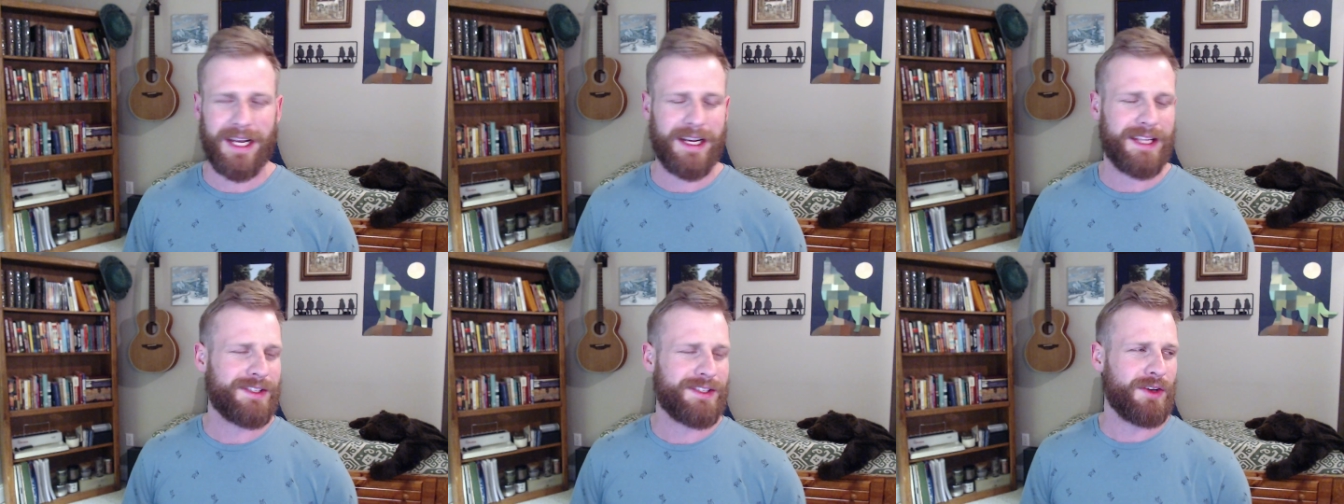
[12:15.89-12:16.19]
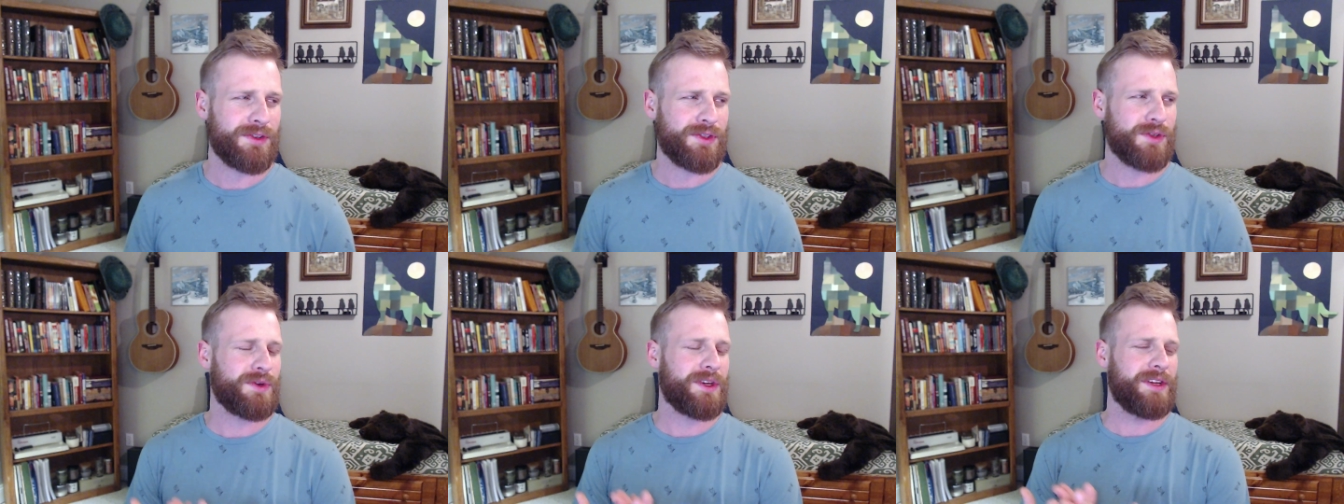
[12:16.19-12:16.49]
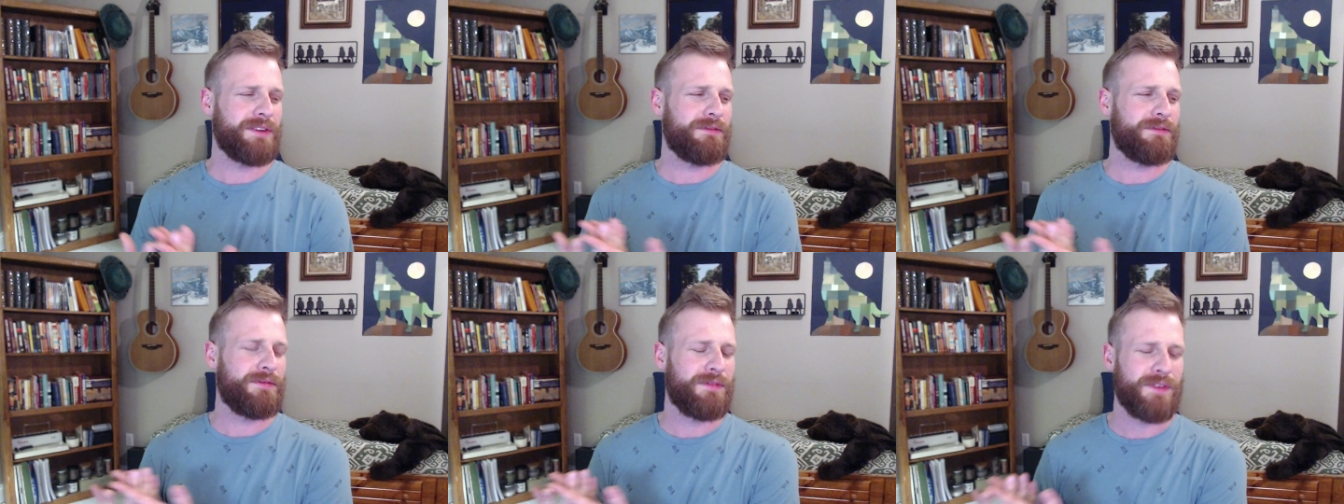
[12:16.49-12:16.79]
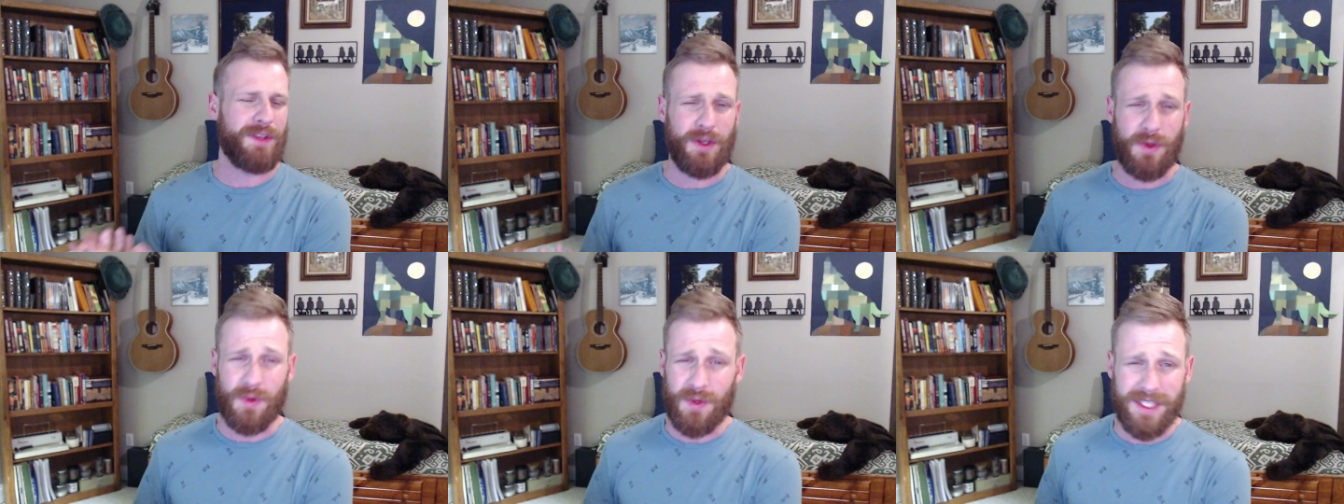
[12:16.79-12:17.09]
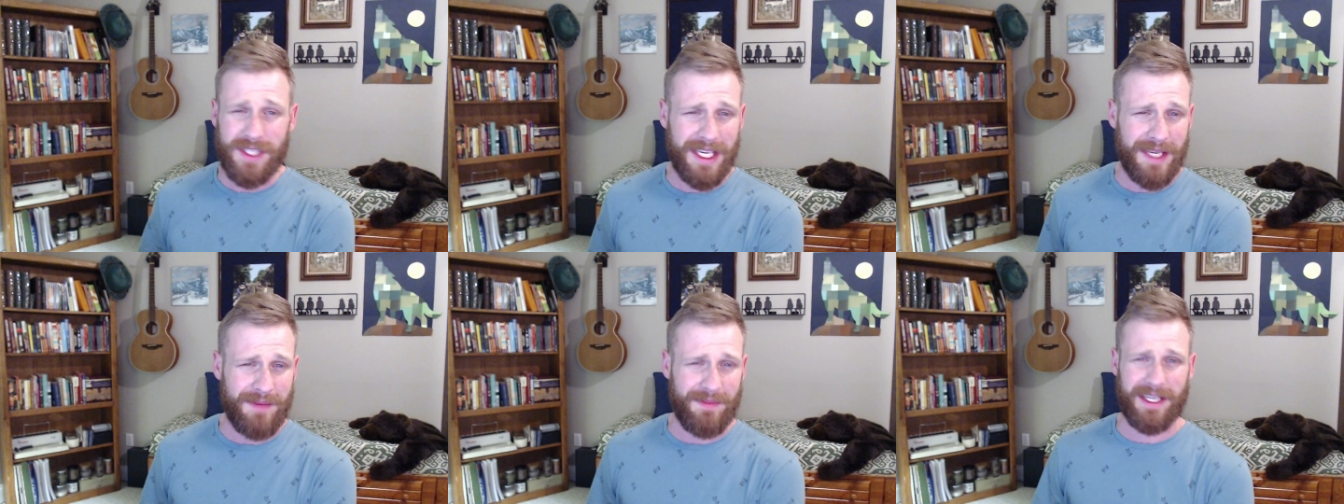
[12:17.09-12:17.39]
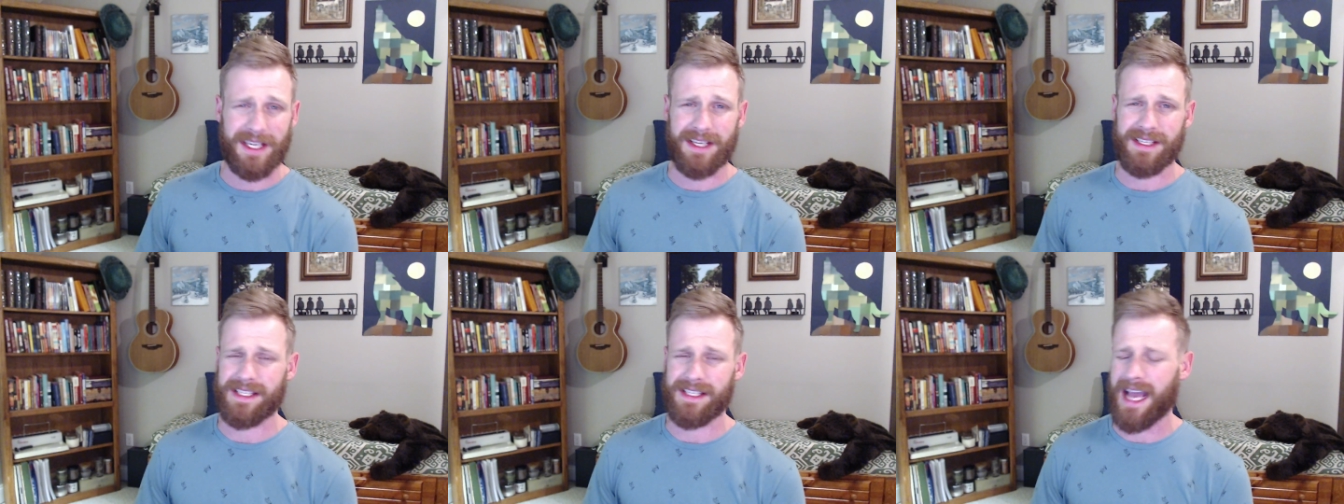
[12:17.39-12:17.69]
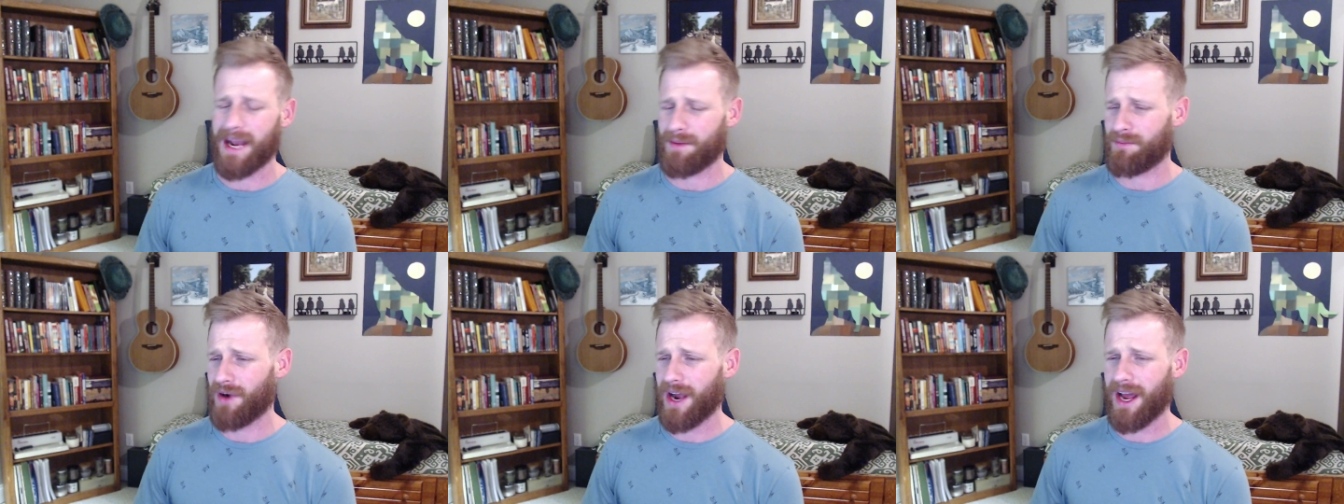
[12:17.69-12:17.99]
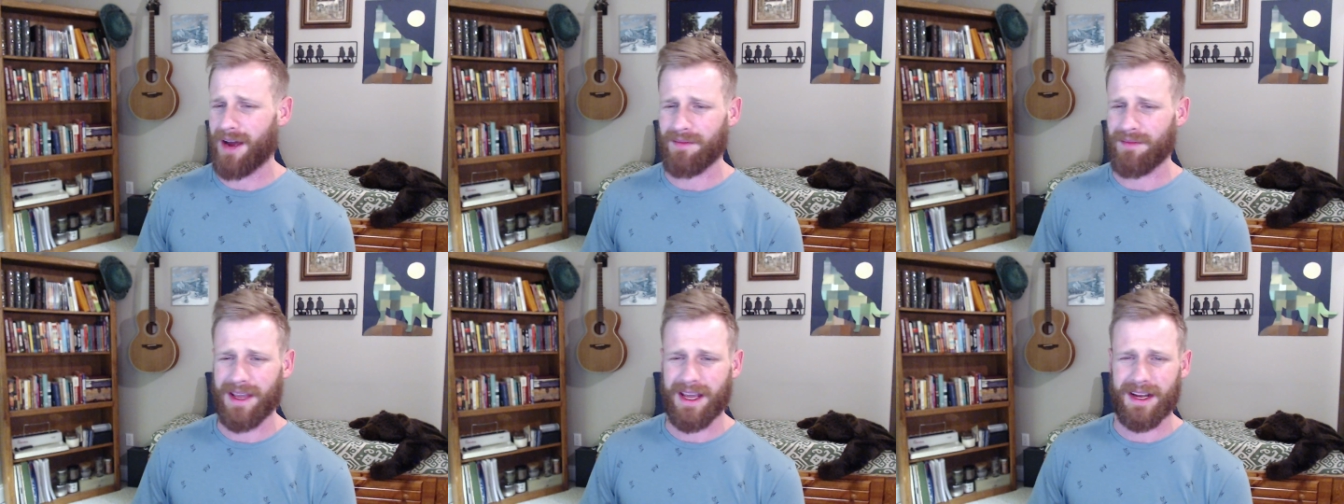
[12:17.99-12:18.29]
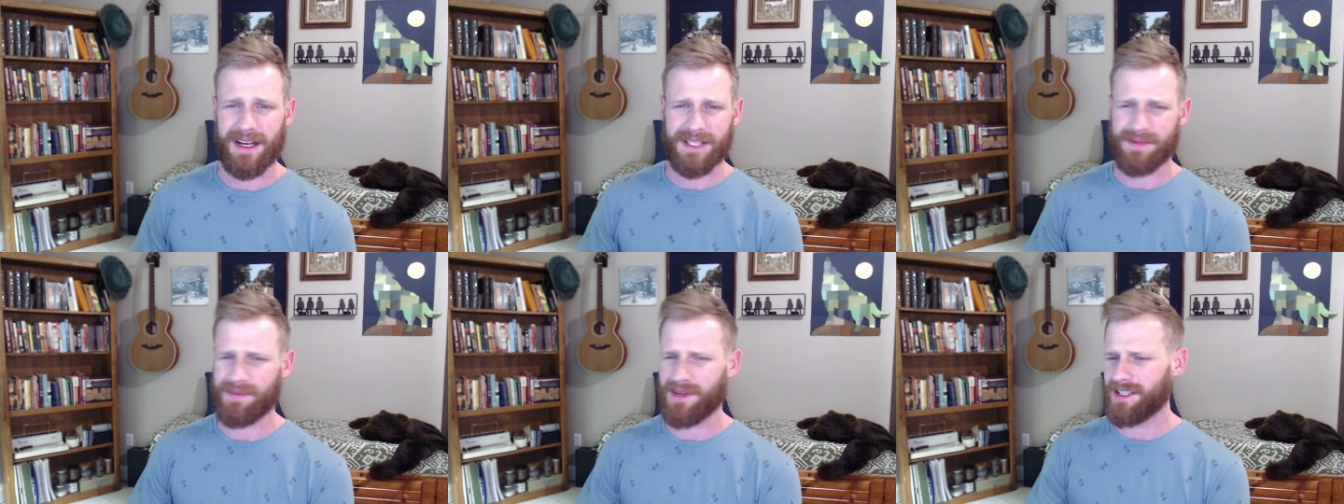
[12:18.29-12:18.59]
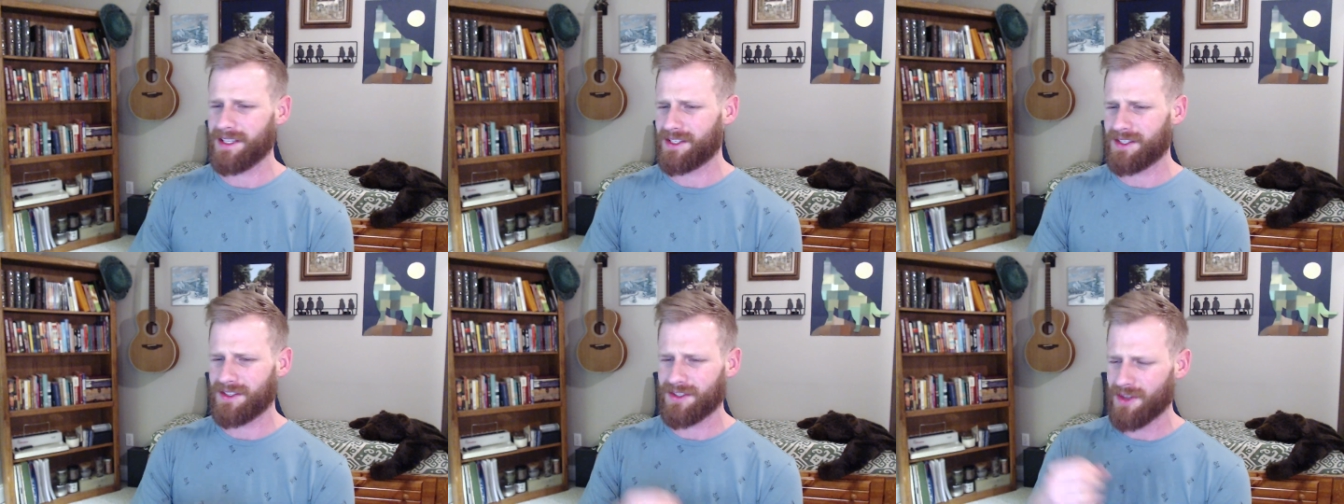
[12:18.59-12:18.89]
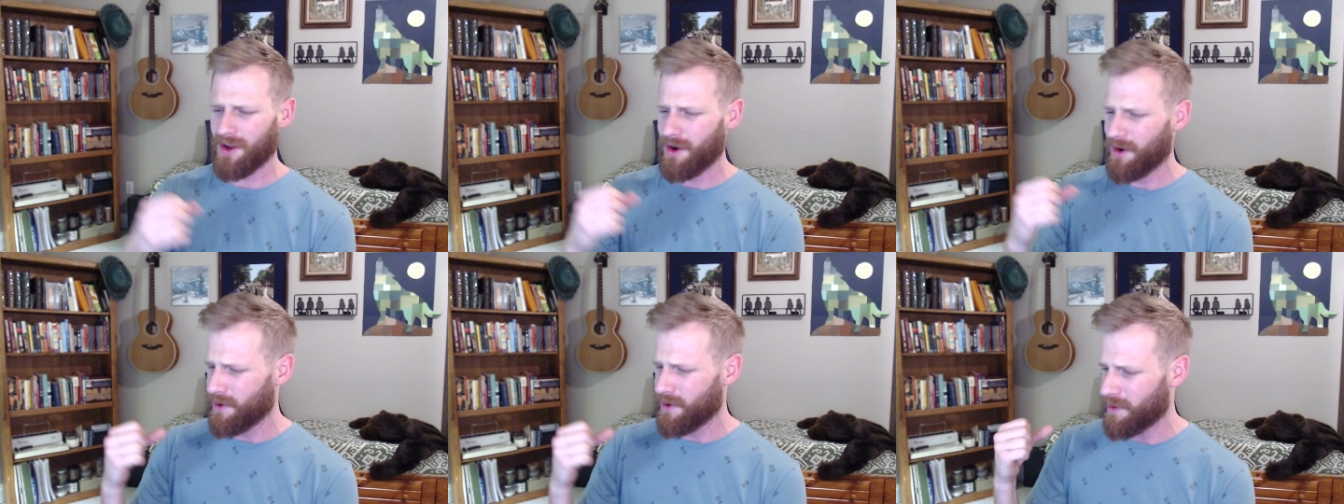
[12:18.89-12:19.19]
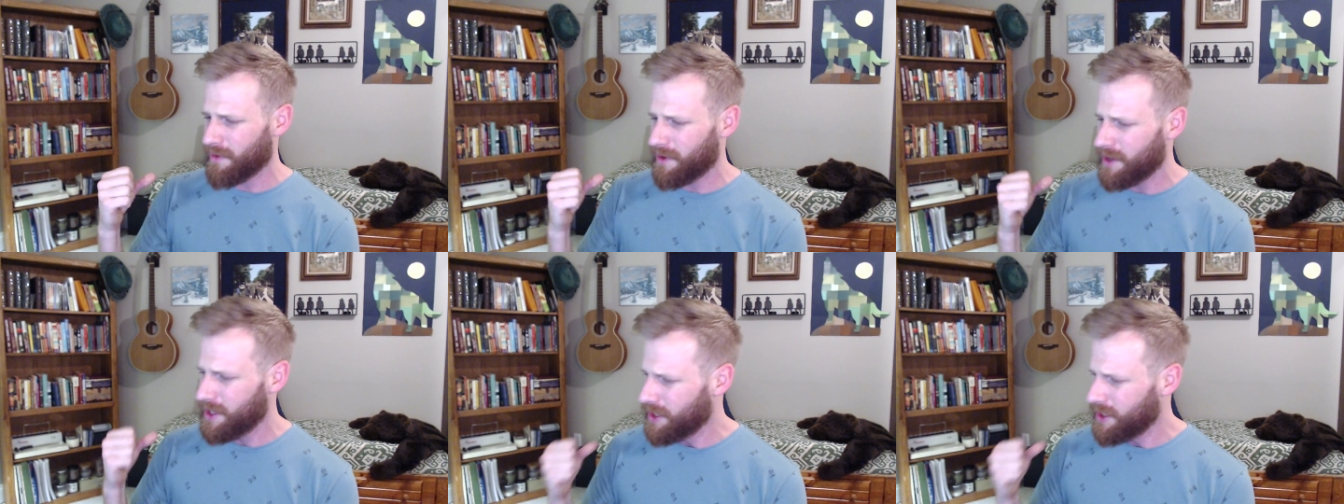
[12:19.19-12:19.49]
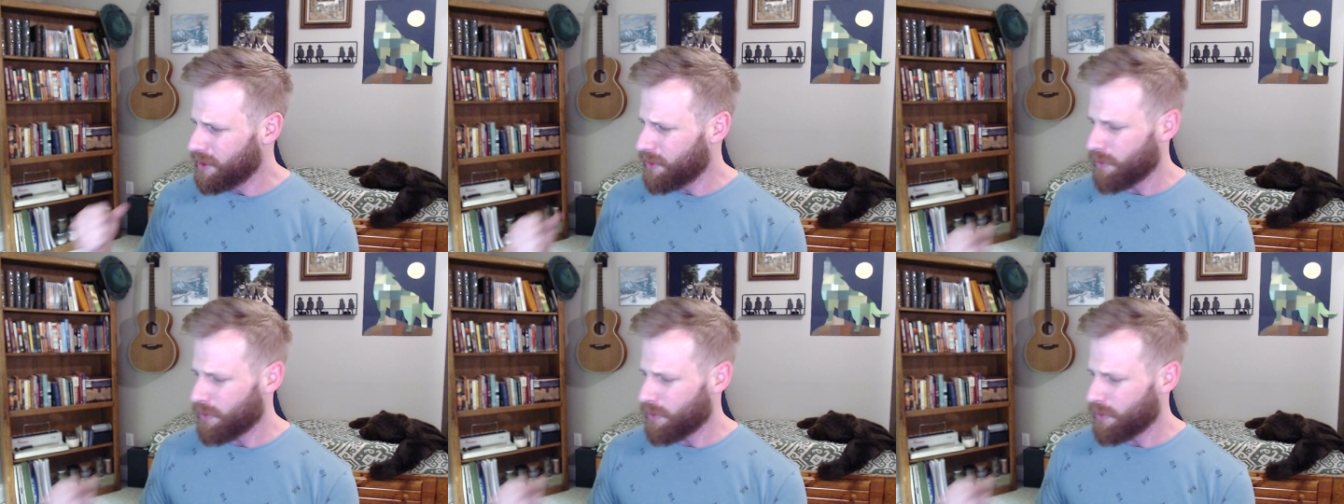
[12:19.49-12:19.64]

and it's also confusing because Zac Brown Band has been so